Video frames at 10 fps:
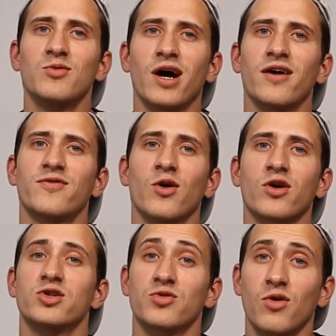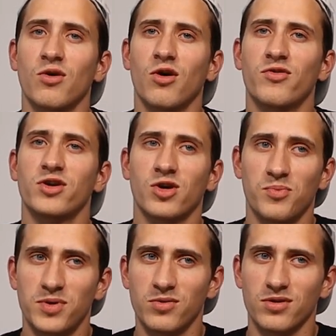you have no control over your
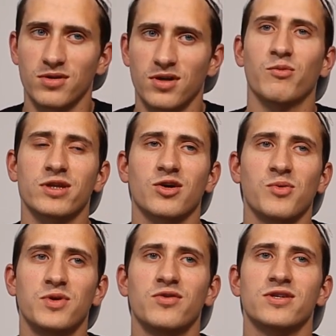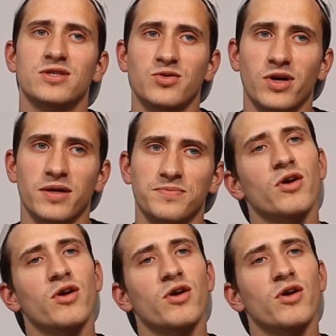computer and what the computer is doing.